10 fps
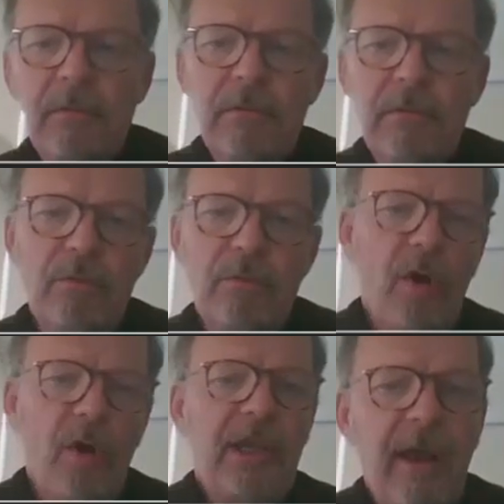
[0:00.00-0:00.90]

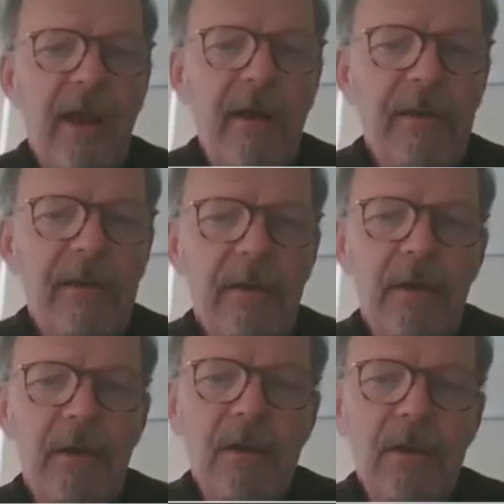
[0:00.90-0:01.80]
working hard,
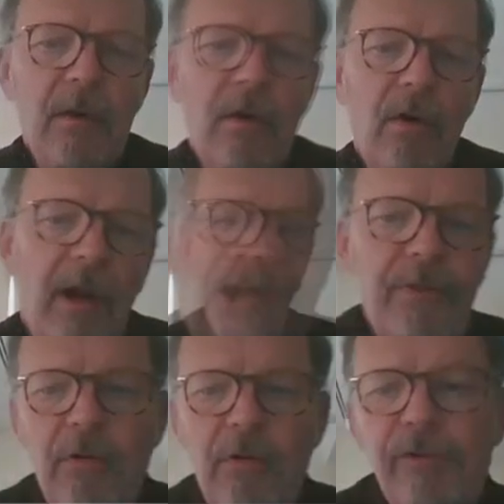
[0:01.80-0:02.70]
or at the
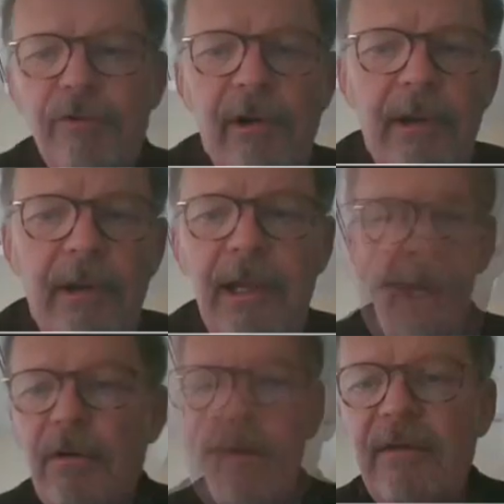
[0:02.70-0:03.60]
contrary,
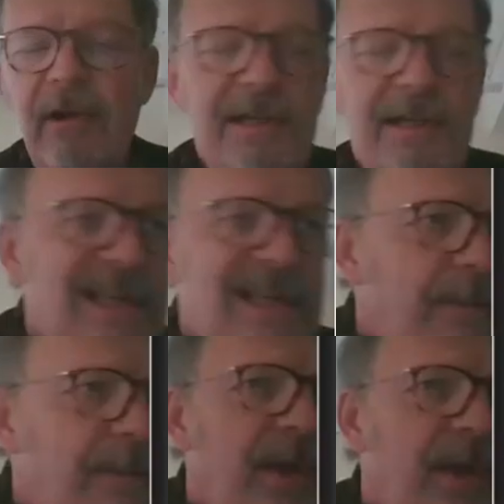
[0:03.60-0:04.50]
looking very
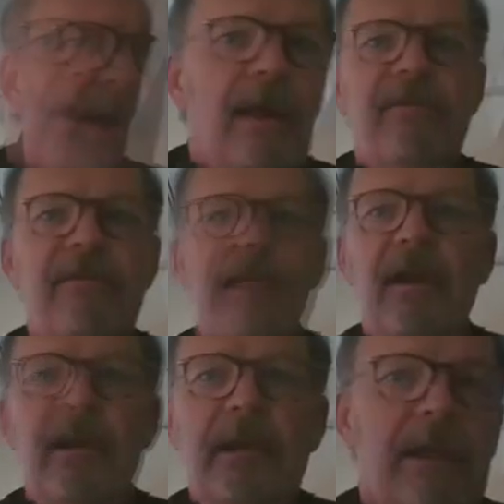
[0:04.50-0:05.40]
sleepy and
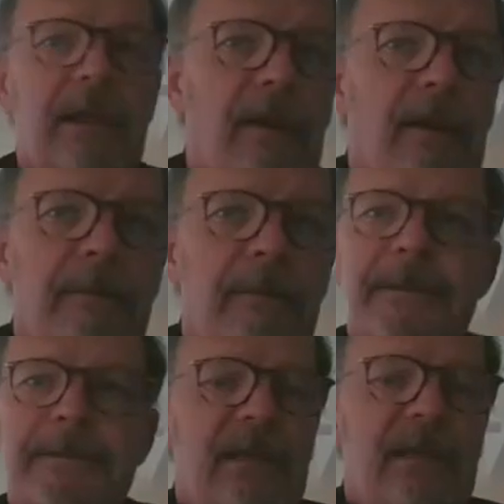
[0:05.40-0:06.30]
very
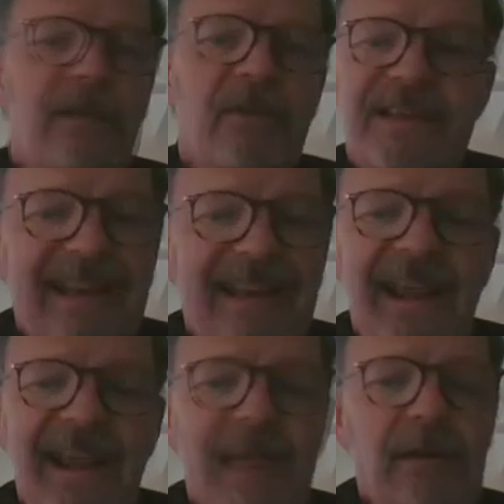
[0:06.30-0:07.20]
even sedated?